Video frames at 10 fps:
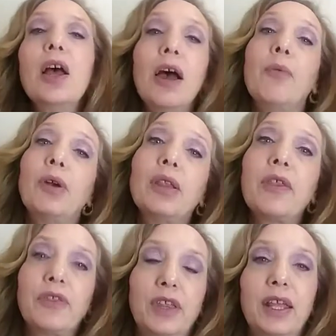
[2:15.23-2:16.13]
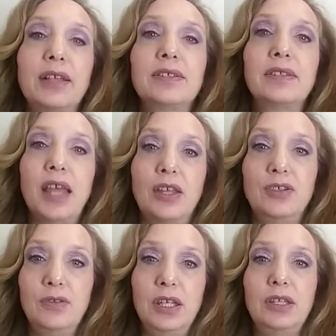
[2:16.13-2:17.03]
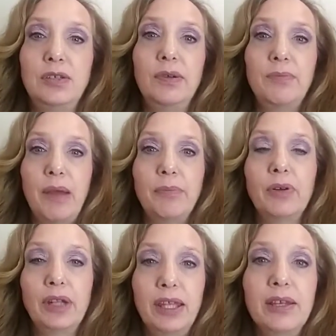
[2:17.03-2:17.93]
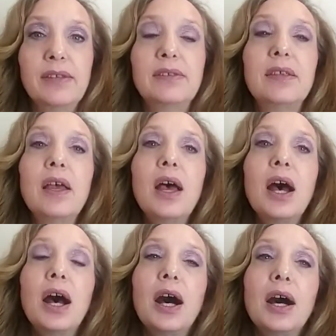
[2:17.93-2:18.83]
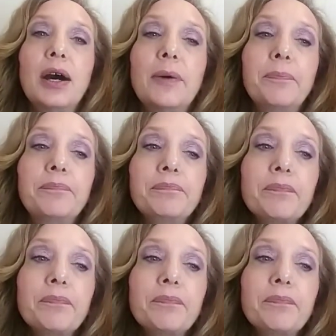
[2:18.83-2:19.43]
All right, one of the things that you need to remember is um,